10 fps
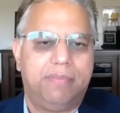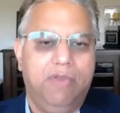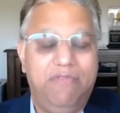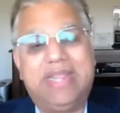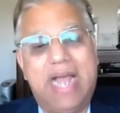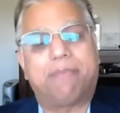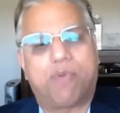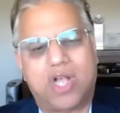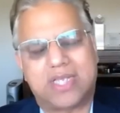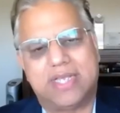with that
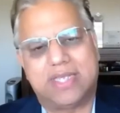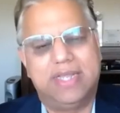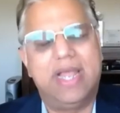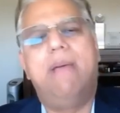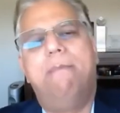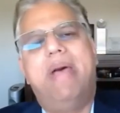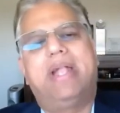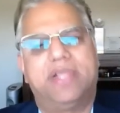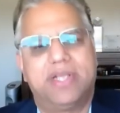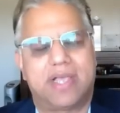process and then
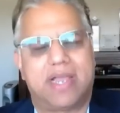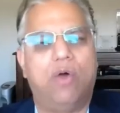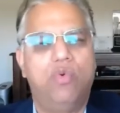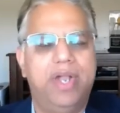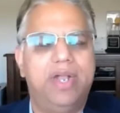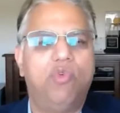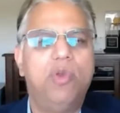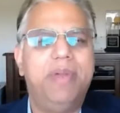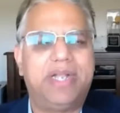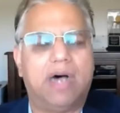embed things around it
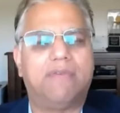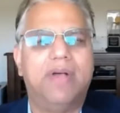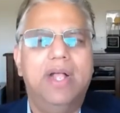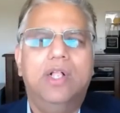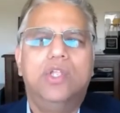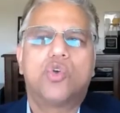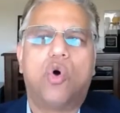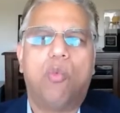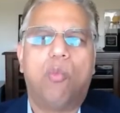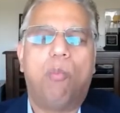will be tough.
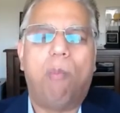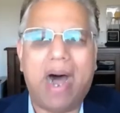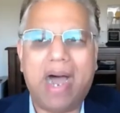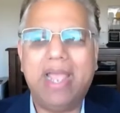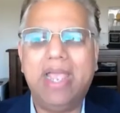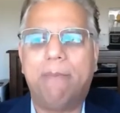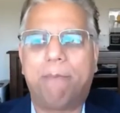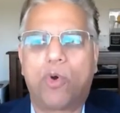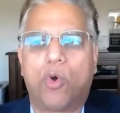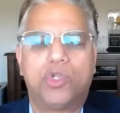So my
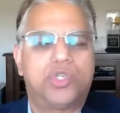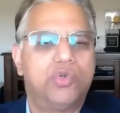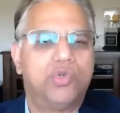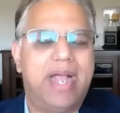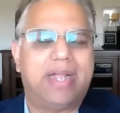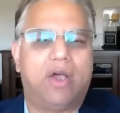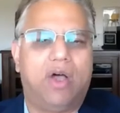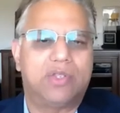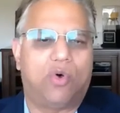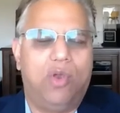approach to that
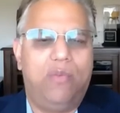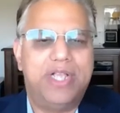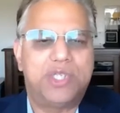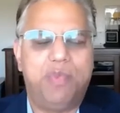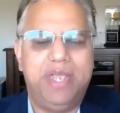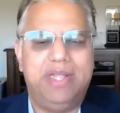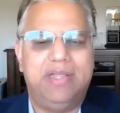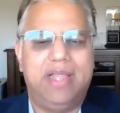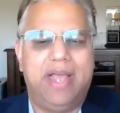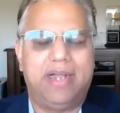has always
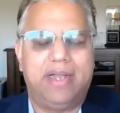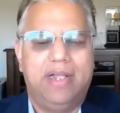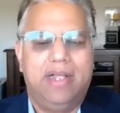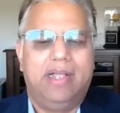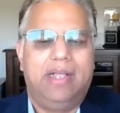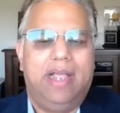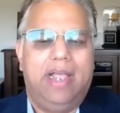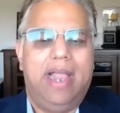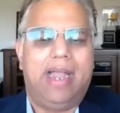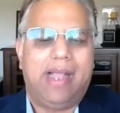been that
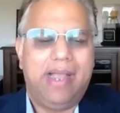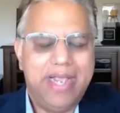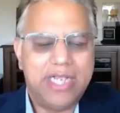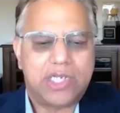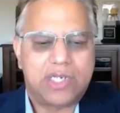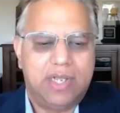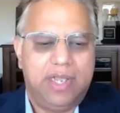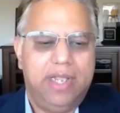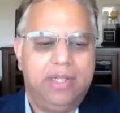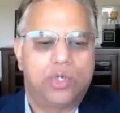at least
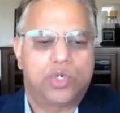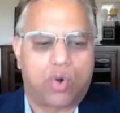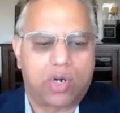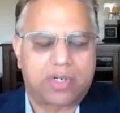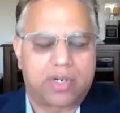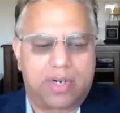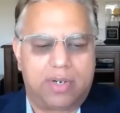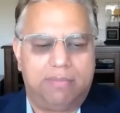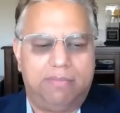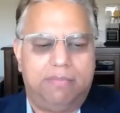in the short
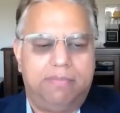term,